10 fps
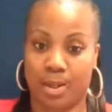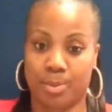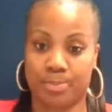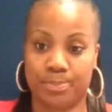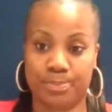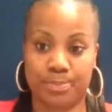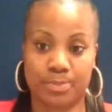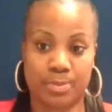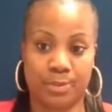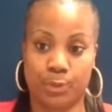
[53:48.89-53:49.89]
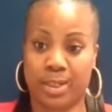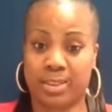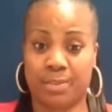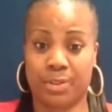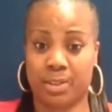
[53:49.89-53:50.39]
If you
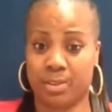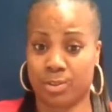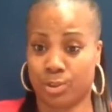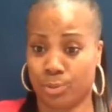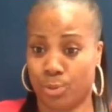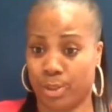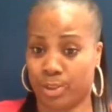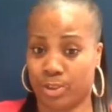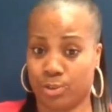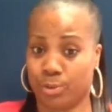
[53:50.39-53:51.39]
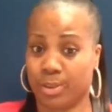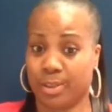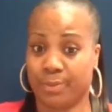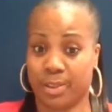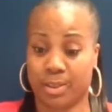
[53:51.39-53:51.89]
guys have any additional questions, you
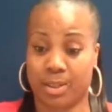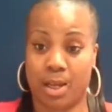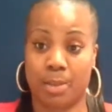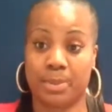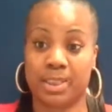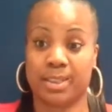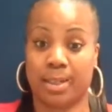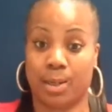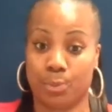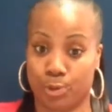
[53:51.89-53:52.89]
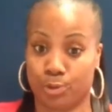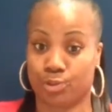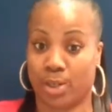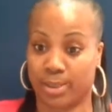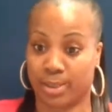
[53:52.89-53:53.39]
can leave it in the comments and I
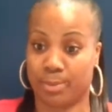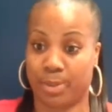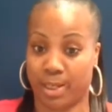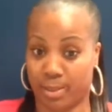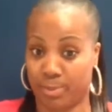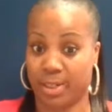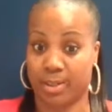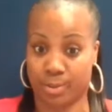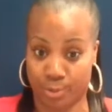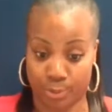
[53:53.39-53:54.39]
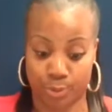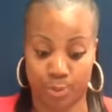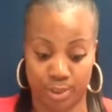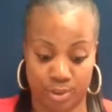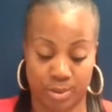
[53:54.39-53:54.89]
will try to get back to them and answer those
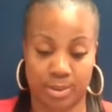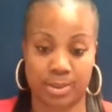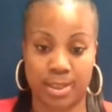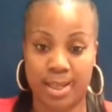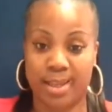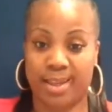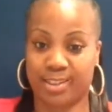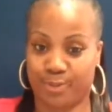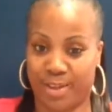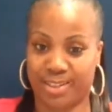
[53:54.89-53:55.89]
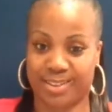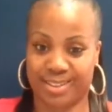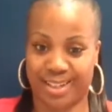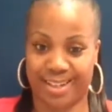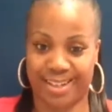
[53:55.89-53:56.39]
questions as
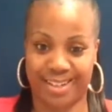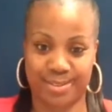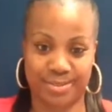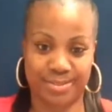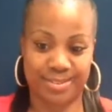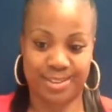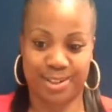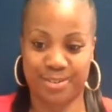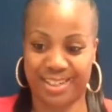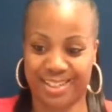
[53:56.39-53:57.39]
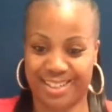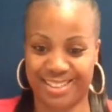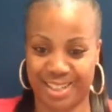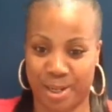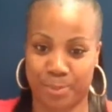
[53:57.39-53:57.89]
fast as I can. All right,
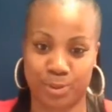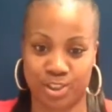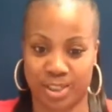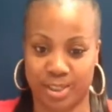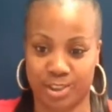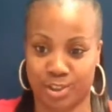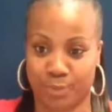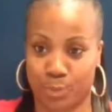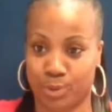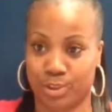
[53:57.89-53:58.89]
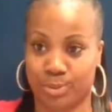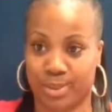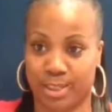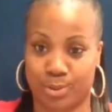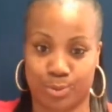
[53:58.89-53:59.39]
guys, I appreciate each and every one of
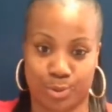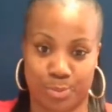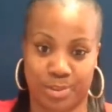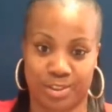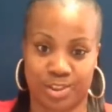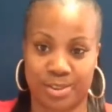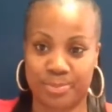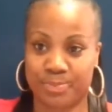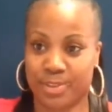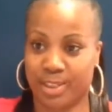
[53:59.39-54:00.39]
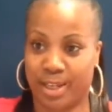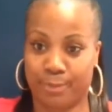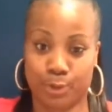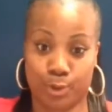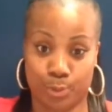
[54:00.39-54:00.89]
you. Thank you so much. Y'all
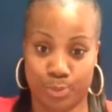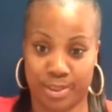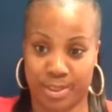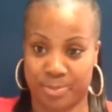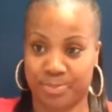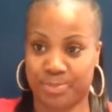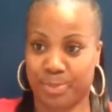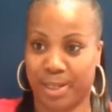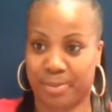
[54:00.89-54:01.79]
have a good weekend.